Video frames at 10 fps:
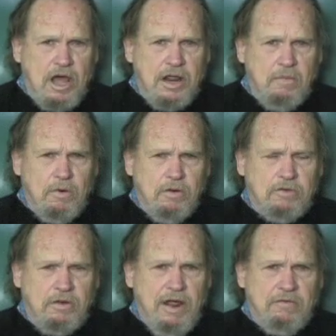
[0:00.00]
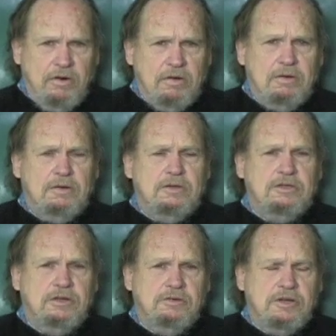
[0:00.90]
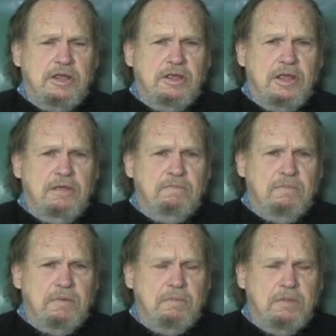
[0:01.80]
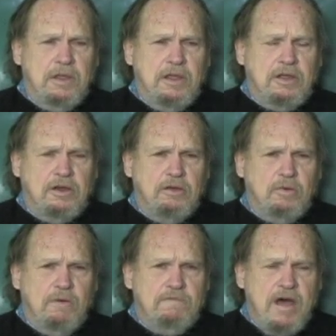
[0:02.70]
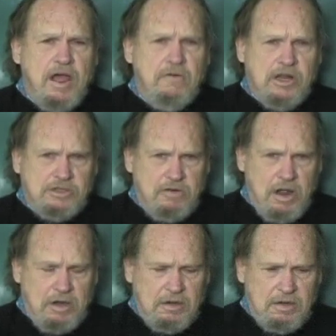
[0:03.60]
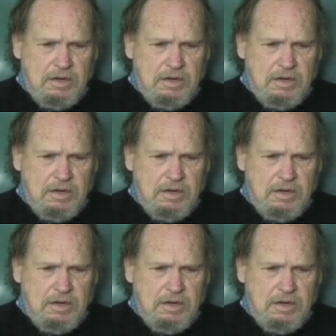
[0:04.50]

a world traveler, so he could go to a fine restaurant,